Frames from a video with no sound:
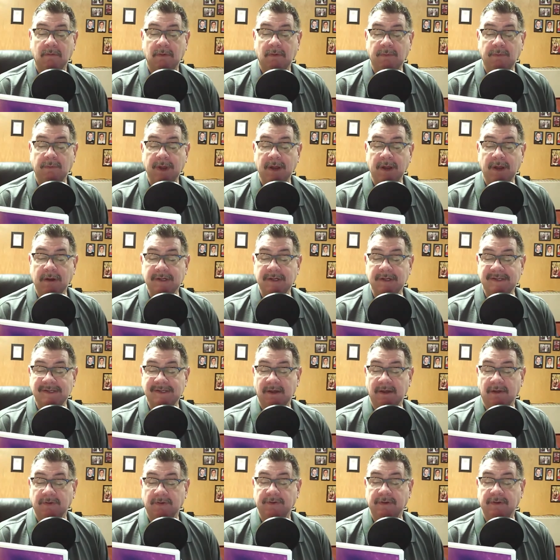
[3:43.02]
When we are
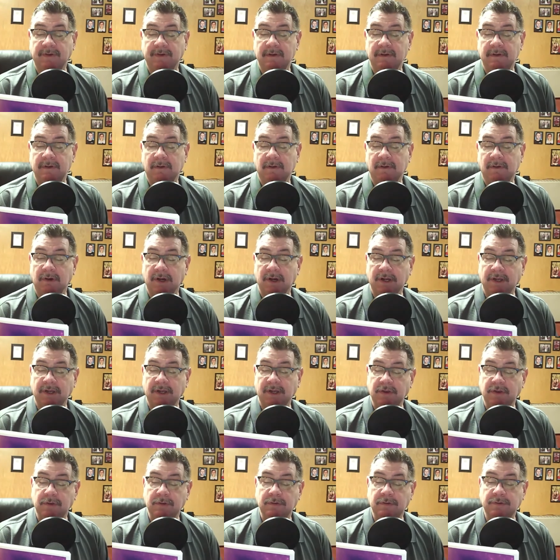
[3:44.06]
insulted or
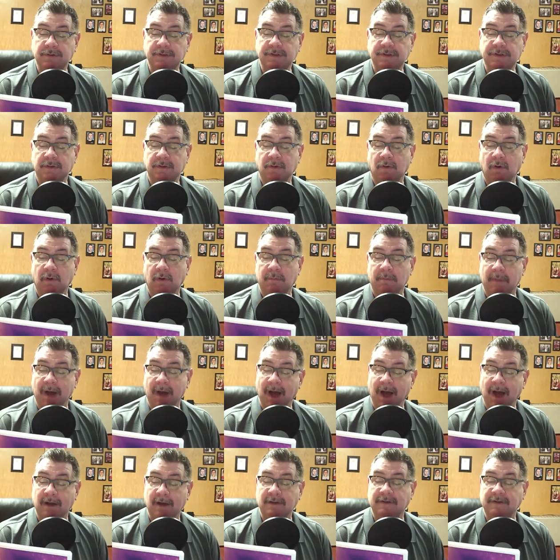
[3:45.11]
accused or
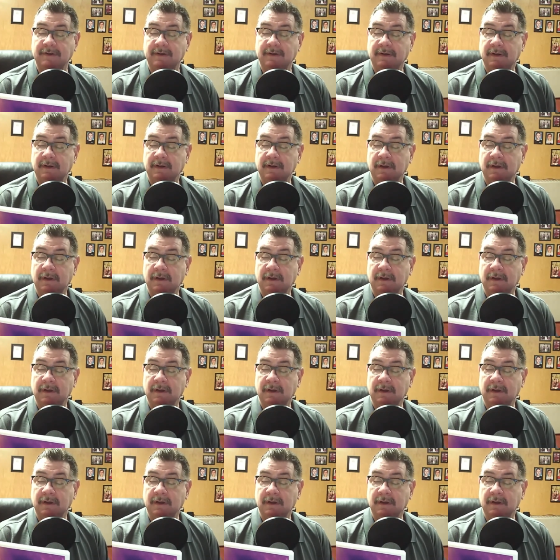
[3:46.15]
mocked,